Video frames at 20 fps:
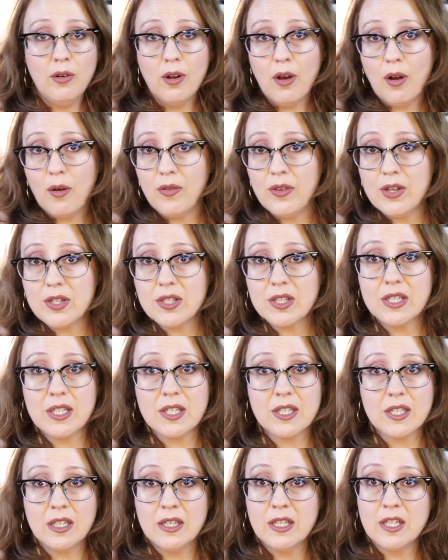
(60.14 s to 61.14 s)
know
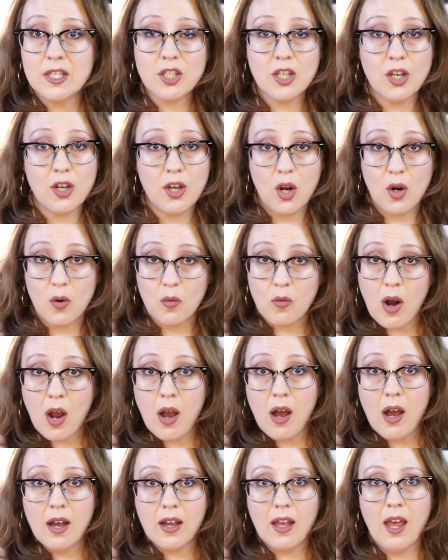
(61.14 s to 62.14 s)
this, and this could go
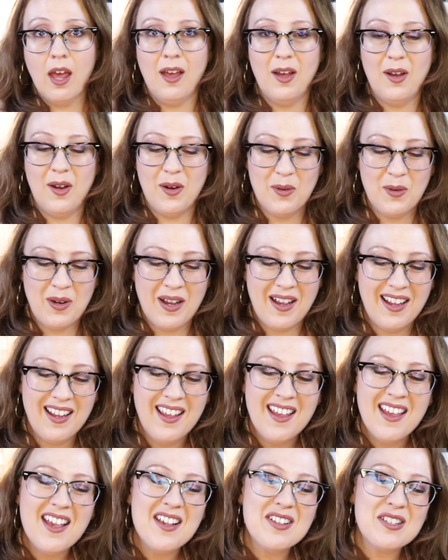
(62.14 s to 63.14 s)
wrong, right?
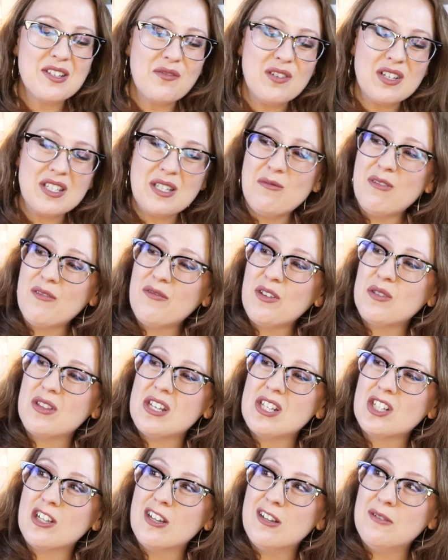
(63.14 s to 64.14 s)
So for some of you,
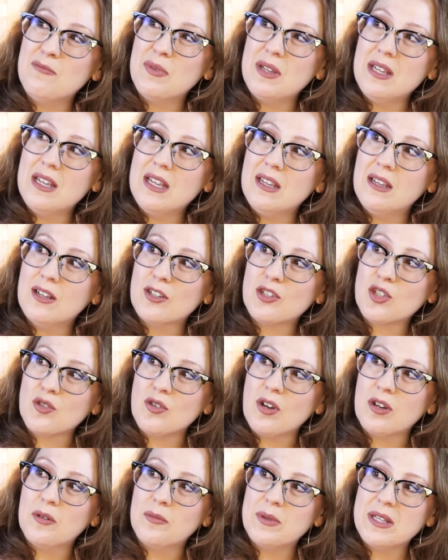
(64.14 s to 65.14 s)
this could be a
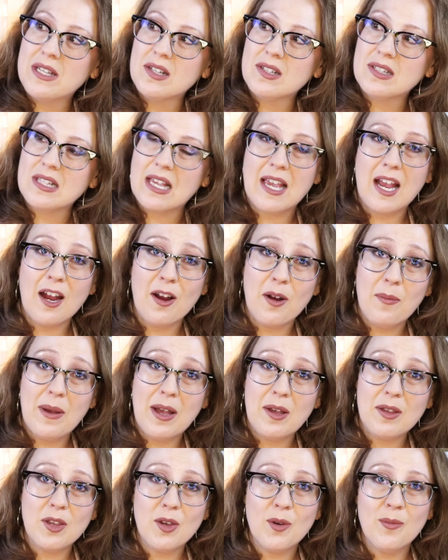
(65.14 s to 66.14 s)
struggle because they care
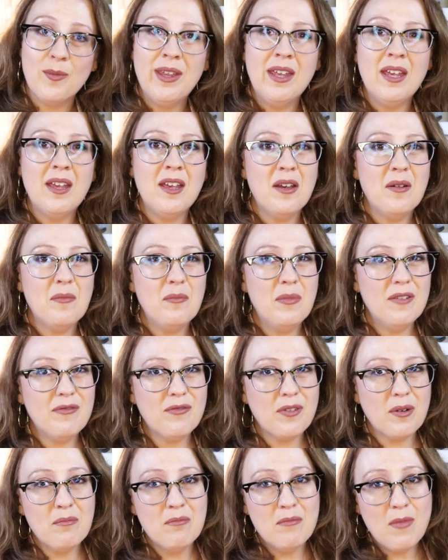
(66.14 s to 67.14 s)
about you, but
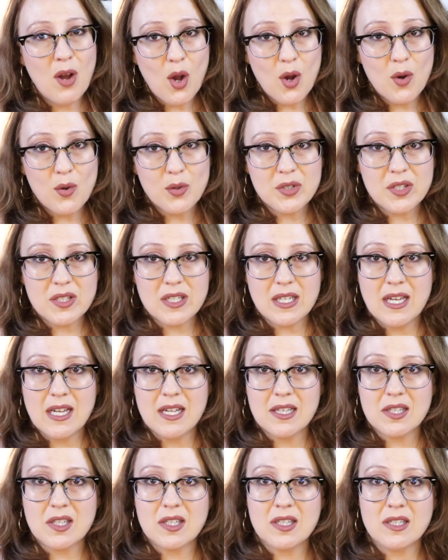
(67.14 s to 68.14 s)
for most,
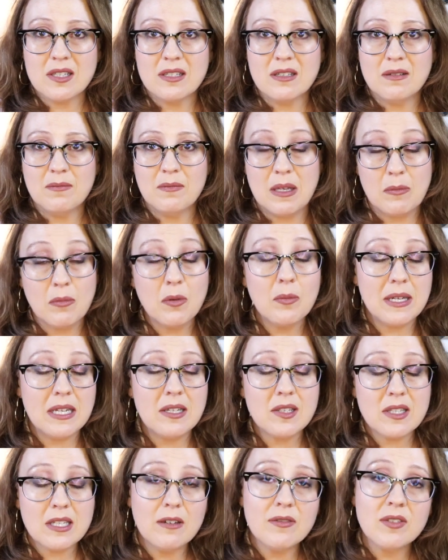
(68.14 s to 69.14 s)
it's people being
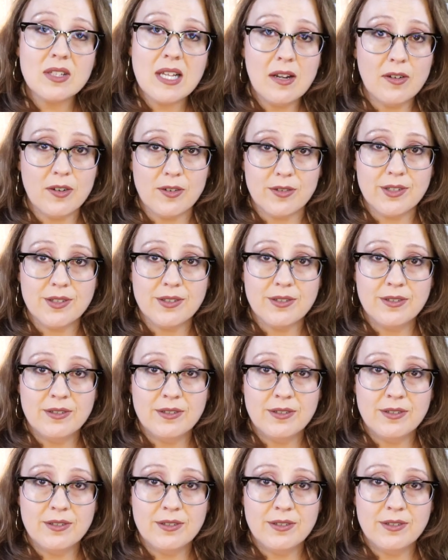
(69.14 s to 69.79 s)
self-centered.